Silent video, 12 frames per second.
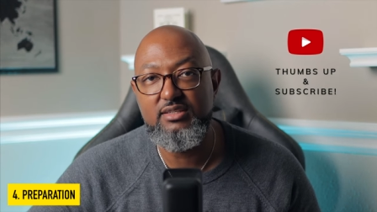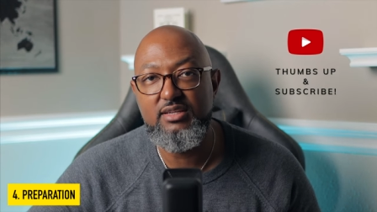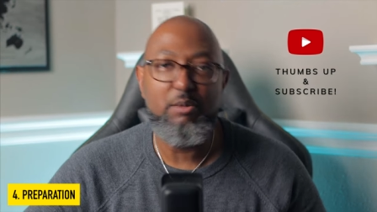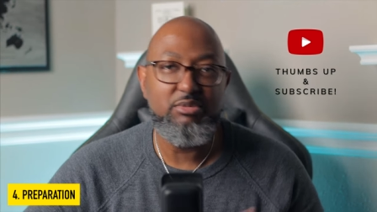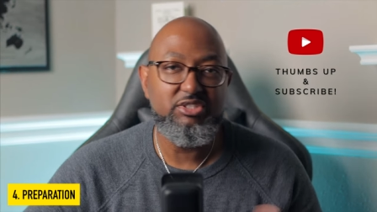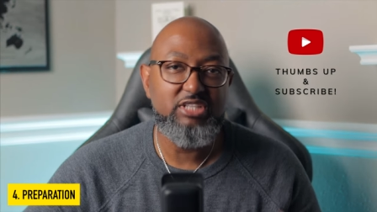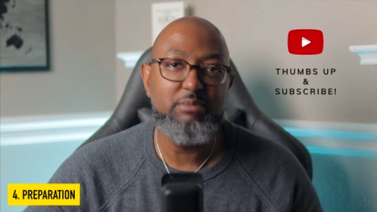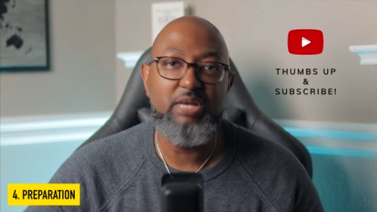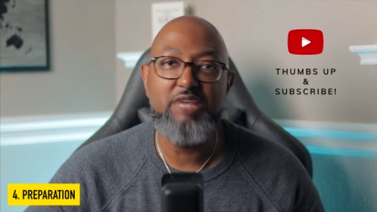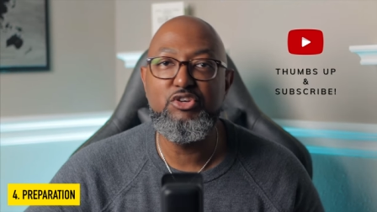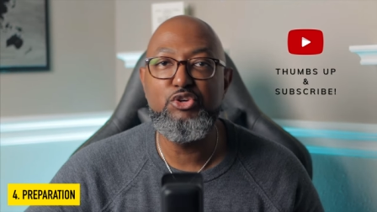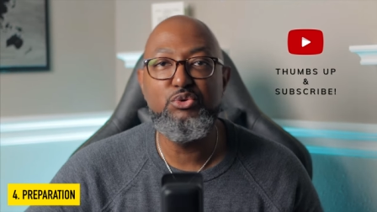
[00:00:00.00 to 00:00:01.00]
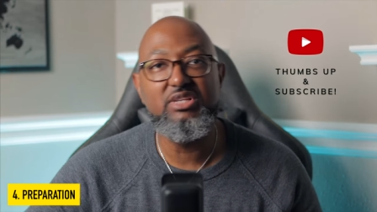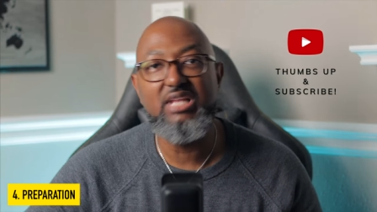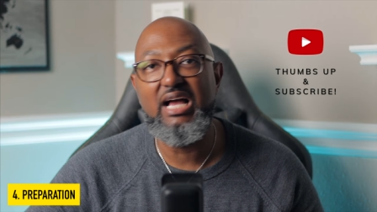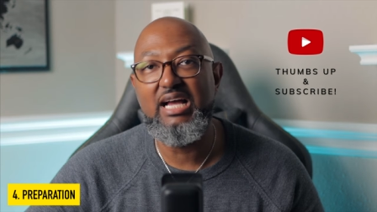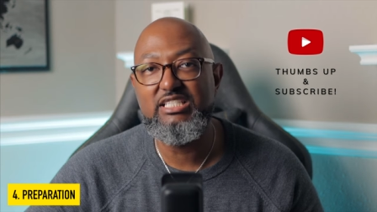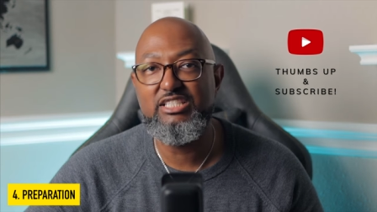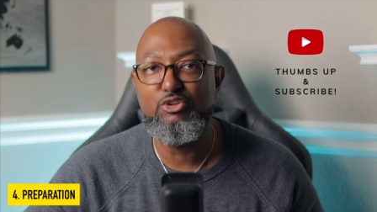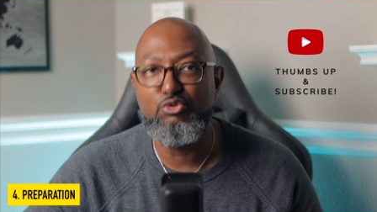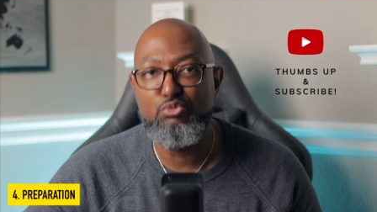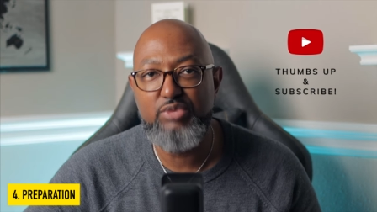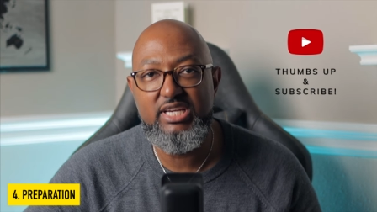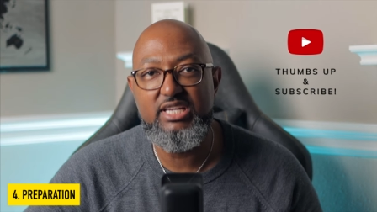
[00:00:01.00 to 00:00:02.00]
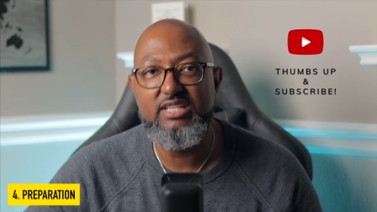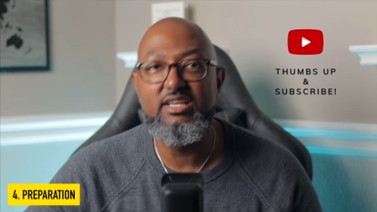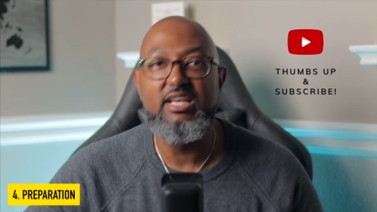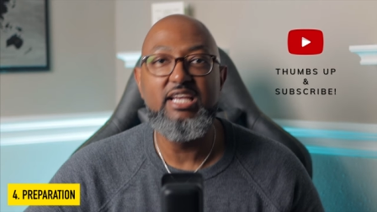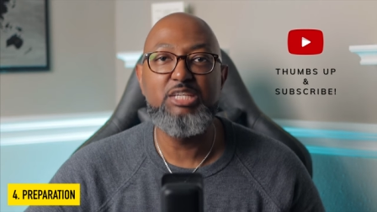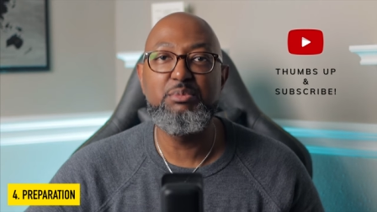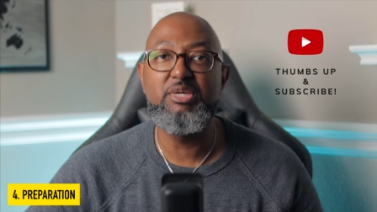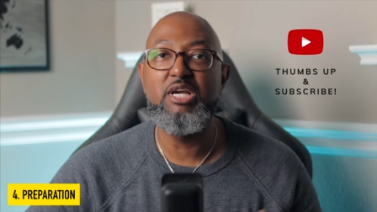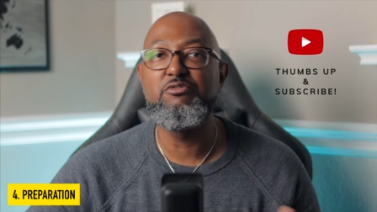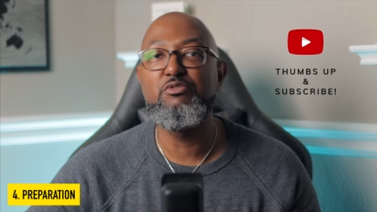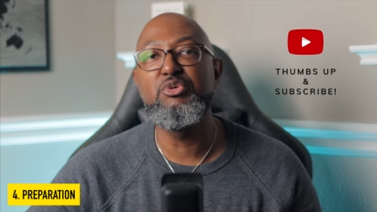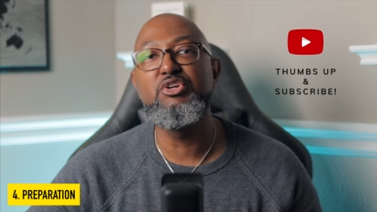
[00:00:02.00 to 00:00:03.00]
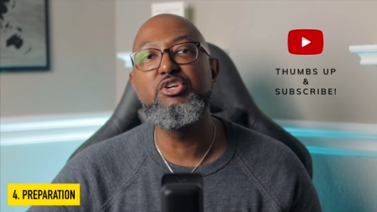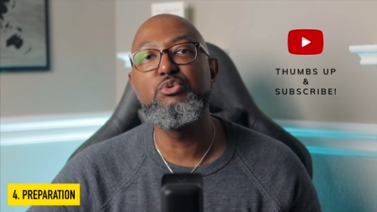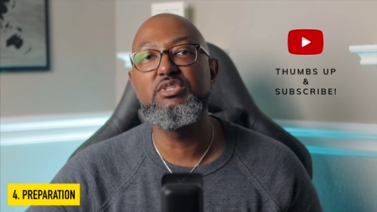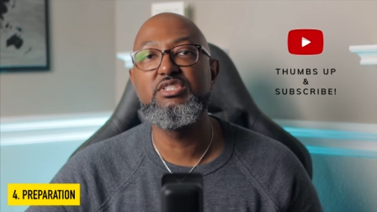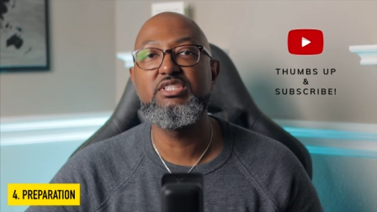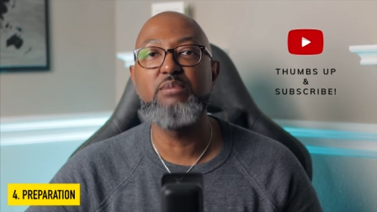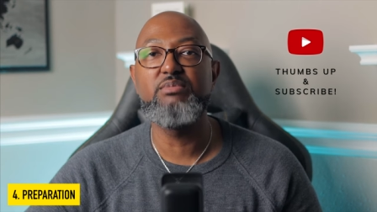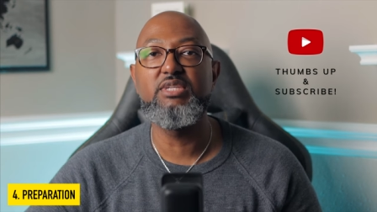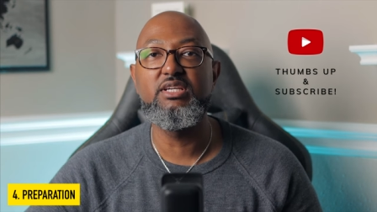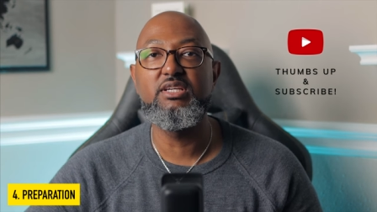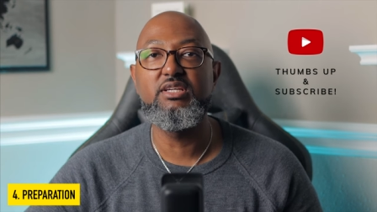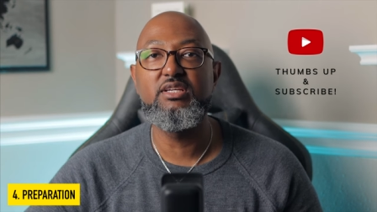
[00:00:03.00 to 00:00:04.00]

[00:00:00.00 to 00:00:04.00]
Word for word: How much time have you utilized to read, to become familiar with something?